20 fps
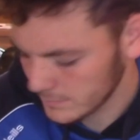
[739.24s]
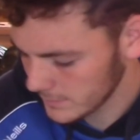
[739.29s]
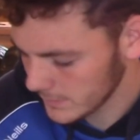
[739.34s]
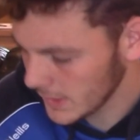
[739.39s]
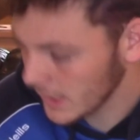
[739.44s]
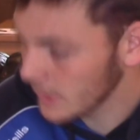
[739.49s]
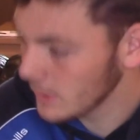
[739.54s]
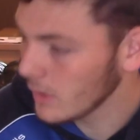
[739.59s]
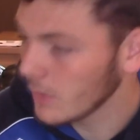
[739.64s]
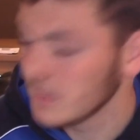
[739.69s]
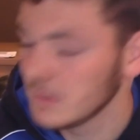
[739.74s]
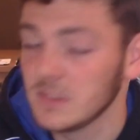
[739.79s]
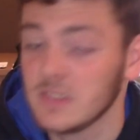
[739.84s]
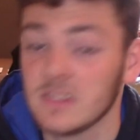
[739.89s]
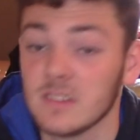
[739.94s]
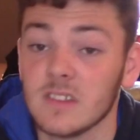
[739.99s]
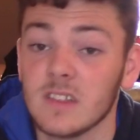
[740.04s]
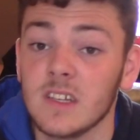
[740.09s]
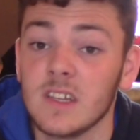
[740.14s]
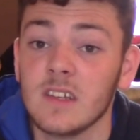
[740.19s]
And
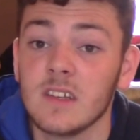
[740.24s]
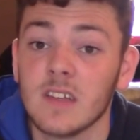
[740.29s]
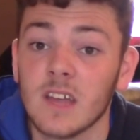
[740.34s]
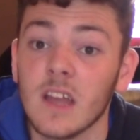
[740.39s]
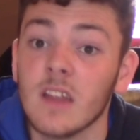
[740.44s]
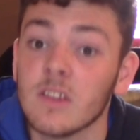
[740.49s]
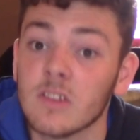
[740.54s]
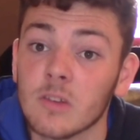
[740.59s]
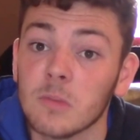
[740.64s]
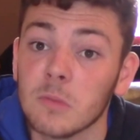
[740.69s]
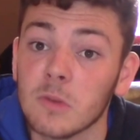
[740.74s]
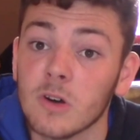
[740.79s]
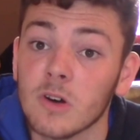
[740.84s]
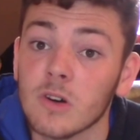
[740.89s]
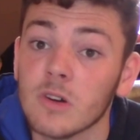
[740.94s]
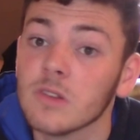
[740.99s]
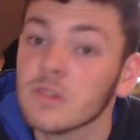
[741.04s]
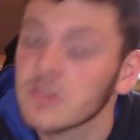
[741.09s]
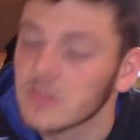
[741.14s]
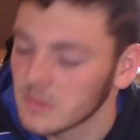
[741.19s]
obviously, getting some
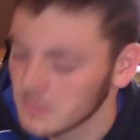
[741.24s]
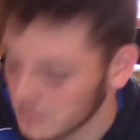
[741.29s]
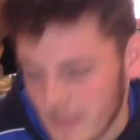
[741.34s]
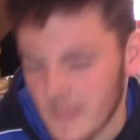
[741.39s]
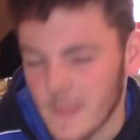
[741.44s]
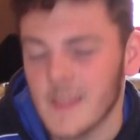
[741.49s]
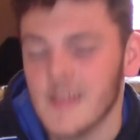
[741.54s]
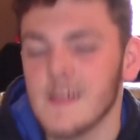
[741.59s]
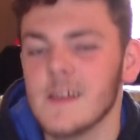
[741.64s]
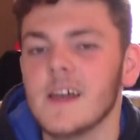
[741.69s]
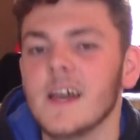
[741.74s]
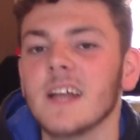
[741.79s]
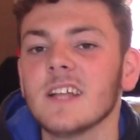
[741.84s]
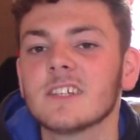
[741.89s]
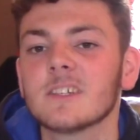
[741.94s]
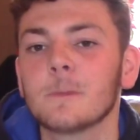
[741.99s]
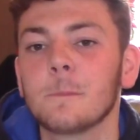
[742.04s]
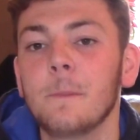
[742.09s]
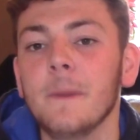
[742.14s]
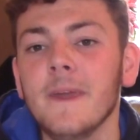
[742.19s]
goals. And
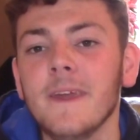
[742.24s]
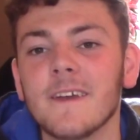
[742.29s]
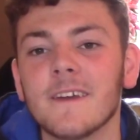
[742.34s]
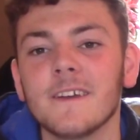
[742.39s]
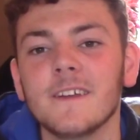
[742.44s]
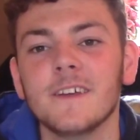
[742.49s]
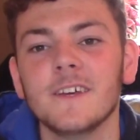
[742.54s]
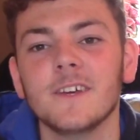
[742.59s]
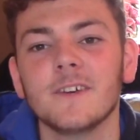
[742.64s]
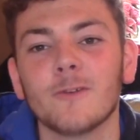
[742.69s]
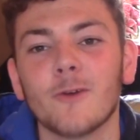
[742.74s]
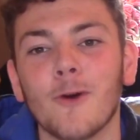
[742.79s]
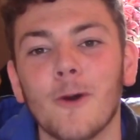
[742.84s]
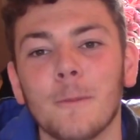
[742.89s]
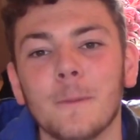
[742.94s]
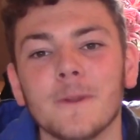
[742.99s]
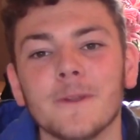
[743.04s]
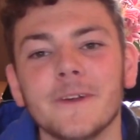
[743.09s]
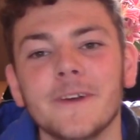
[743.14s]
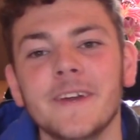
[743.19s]
speaking of
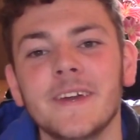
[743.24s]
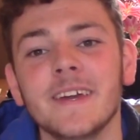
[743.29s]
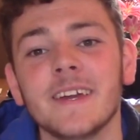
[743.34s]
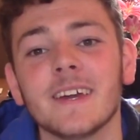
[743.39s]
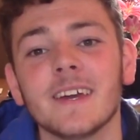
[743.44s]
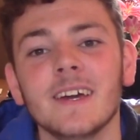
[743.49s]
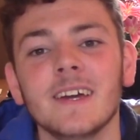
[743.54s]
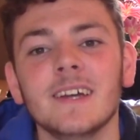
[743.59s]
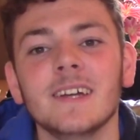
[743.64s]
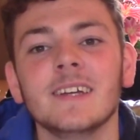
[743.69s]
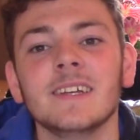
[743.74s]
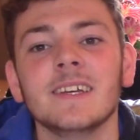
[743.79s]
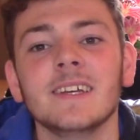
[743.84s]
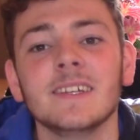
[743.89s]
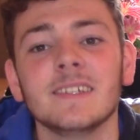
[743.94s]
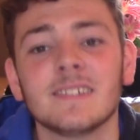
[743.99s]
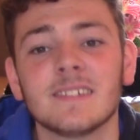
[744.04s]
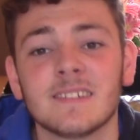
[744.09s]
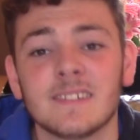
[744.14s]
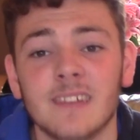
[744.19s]
Europa League,
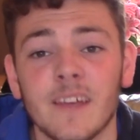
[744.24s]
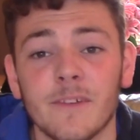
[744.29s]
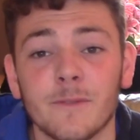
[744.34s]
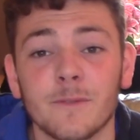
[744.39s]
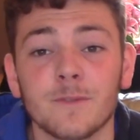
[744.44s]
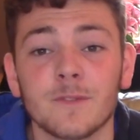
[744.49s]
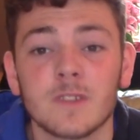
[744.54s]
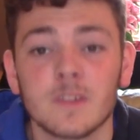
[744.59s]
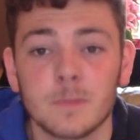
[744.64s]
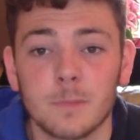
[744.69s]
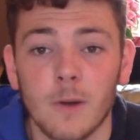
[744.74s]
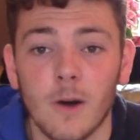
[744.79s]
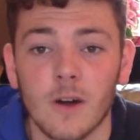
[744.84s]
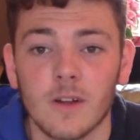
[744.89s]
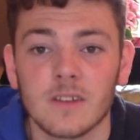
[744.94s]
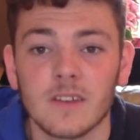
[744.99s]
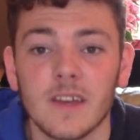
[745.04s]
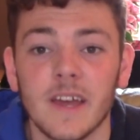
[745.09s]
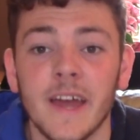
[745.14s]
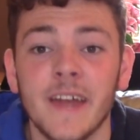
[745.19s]
here's 7th
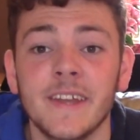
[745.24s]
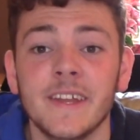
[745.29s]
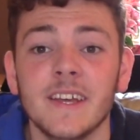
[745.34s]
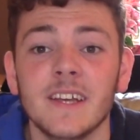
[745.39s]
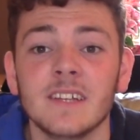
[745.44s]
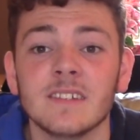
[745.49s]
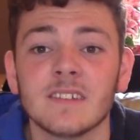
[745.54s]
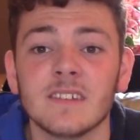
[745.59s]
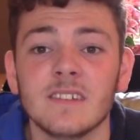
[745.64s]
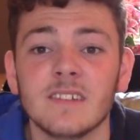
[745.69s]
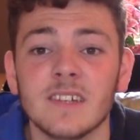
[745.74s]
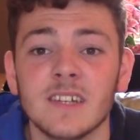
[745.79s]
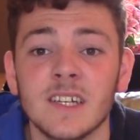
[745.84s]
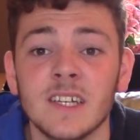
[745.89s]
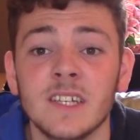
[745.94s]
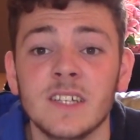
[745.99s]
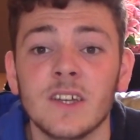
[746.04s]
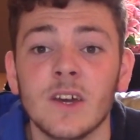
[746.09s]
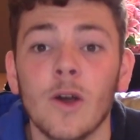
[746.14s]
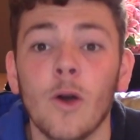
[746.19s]
spot. And it is
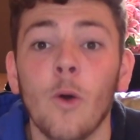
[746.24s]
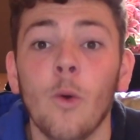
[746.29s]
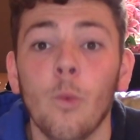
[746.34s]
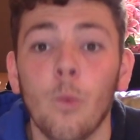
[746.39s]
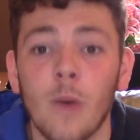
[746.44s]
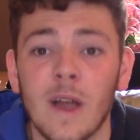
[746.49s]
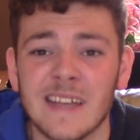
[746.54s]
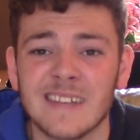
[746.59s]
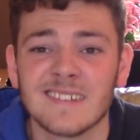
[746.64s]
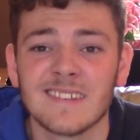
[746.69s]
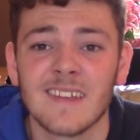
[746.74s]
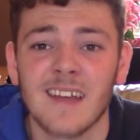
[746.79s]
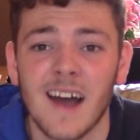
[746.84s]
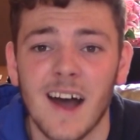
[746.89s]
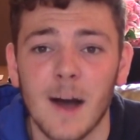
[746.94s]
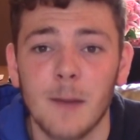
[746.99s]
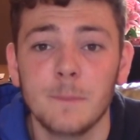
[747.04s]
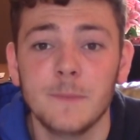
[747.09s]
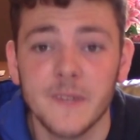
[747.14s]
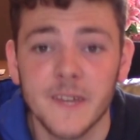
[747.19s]
indeed West
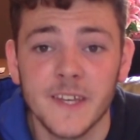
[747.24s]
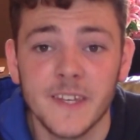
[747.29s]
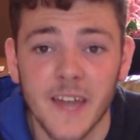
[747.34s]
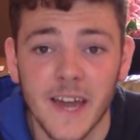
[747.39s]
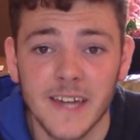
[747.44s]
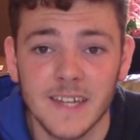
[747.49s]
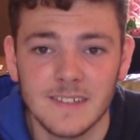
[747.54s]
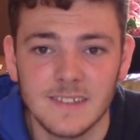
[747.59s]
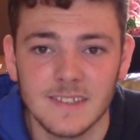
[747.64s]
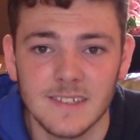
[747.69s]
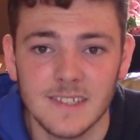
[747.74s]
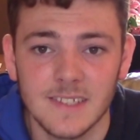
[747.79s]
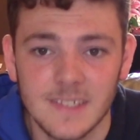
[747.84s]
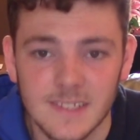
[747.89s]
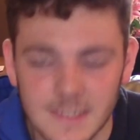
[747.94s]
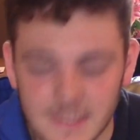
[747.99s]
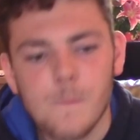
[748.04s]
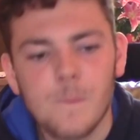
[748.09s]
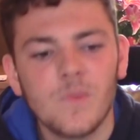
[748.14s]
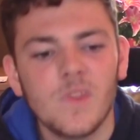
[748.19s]
Ham United.
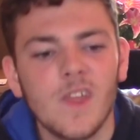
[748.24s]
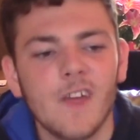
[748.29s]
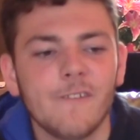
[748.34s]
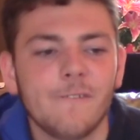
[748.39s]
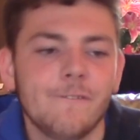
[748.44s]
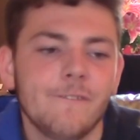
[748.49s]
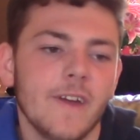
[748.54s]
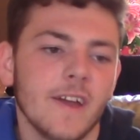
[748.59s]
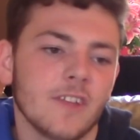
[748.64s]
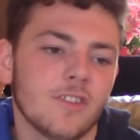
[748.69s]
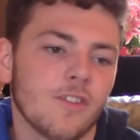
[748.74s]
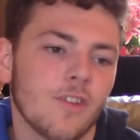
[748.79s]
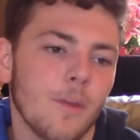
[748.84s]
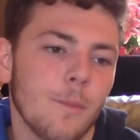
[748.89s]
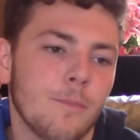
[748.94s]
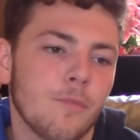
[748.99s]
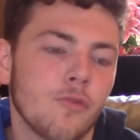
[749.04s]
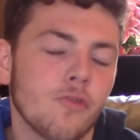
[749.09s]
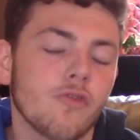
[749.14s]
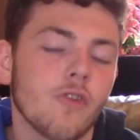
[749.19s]
They've fetched a
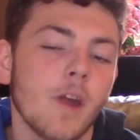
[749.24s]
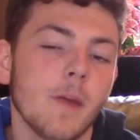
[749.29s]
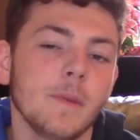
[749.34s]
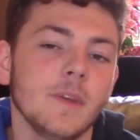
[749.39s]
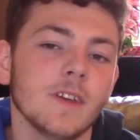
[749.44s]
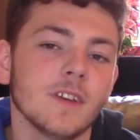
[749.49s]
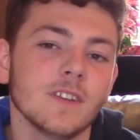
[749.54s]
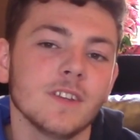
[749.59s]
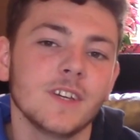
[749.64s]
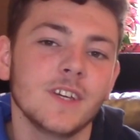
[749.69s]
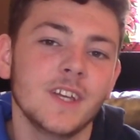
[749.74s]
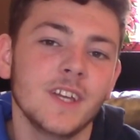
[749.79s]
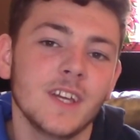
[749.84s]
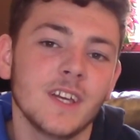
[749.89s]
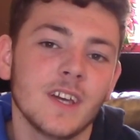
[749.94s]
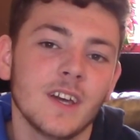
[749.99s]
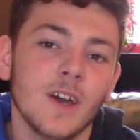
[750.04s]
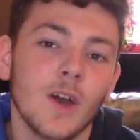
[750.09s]
Premier League